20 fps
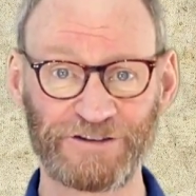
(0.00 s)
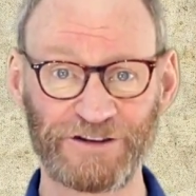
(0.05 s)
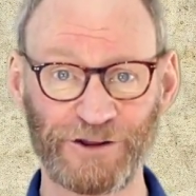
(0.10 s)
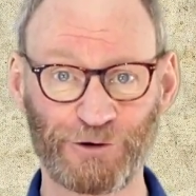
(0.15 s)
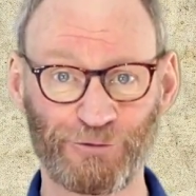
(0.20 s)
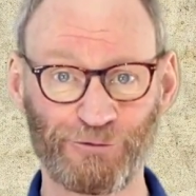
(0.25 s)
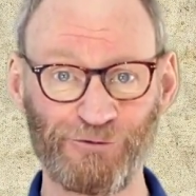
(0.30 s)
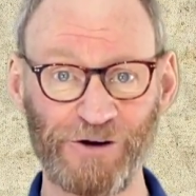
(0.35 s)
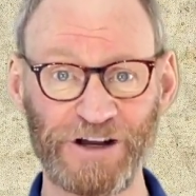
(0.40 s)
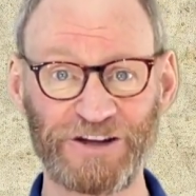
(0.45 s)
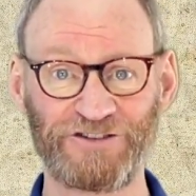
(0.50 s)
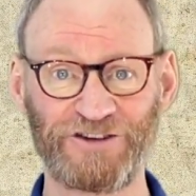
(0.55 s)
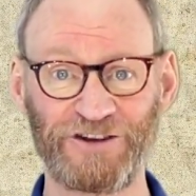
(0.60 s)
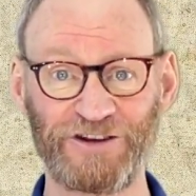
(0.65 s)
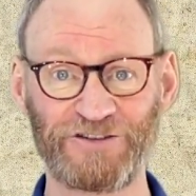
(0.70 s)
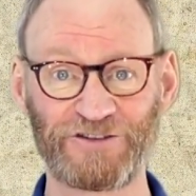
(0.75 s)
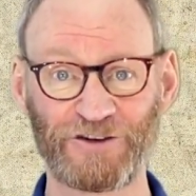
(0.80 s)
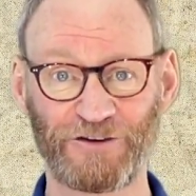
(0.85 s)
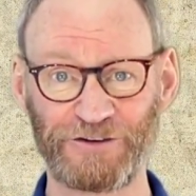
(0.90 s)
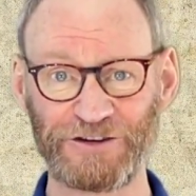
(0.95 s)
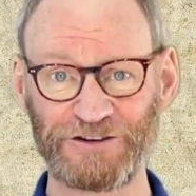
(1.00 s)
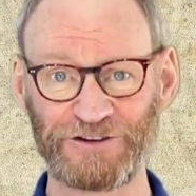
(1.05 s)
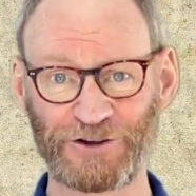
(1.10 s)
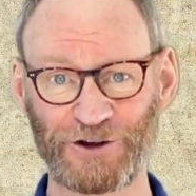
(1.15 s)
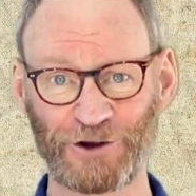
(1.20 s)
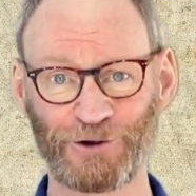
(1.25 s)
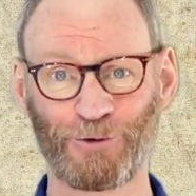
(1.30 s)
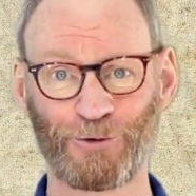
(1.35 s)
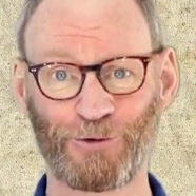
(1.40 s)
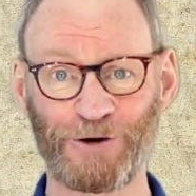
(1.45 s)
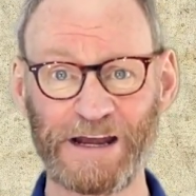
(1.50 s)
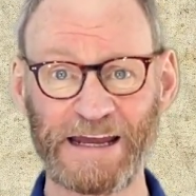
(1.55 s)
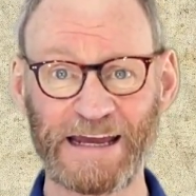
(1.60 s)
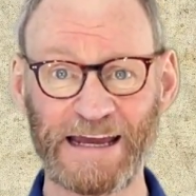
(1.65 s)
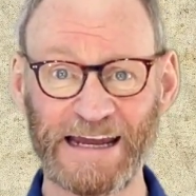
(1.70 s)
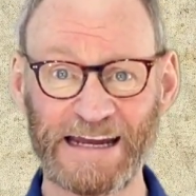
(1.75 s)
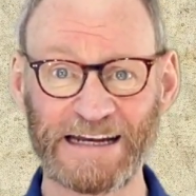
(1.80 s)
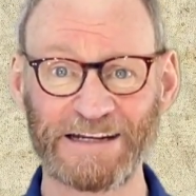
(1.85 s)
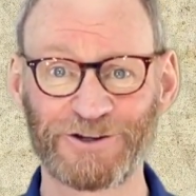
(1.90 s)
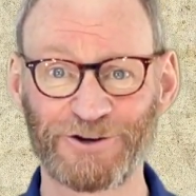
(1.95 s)
to the riches of his glory
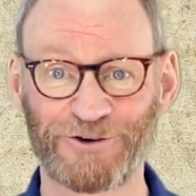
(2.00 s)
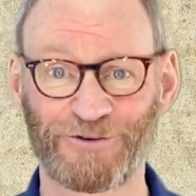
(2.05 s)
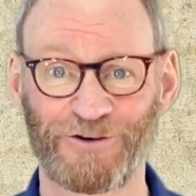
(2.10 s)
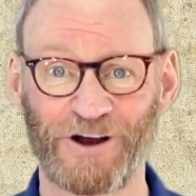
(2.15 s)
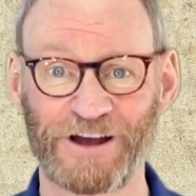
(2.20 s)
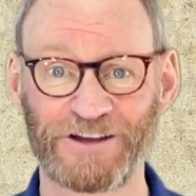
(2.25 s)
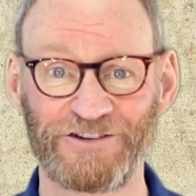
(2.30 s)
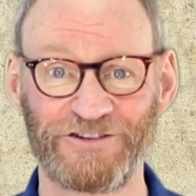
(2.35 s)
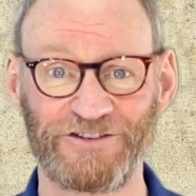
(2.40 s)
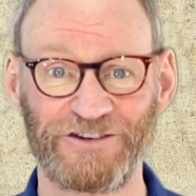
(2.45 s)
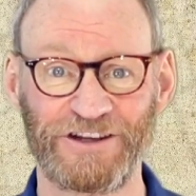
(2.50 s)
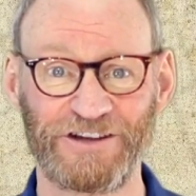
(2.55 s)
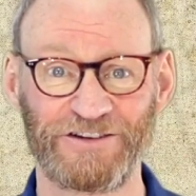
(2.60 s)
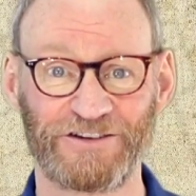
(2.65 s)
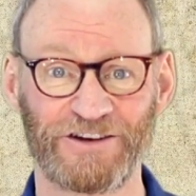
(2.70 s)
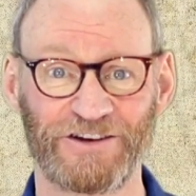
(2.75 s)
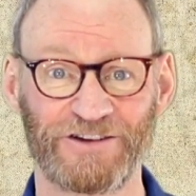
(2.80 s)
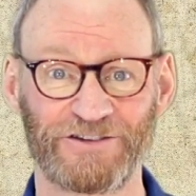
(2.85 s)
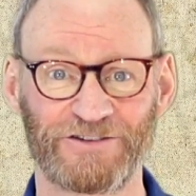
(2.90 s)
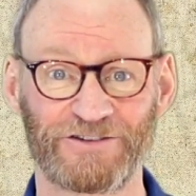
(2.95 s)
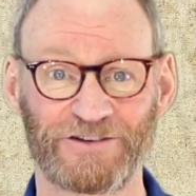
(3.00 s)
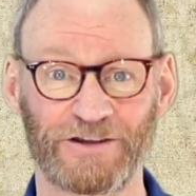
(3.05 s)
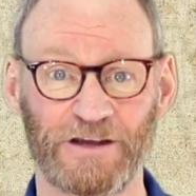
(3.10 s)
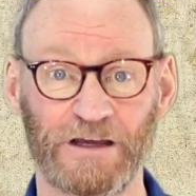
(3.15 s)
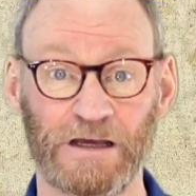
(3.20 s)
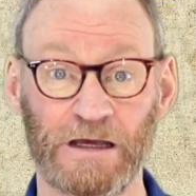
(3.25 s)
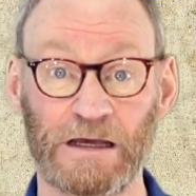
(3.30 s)
in Christ Jesus."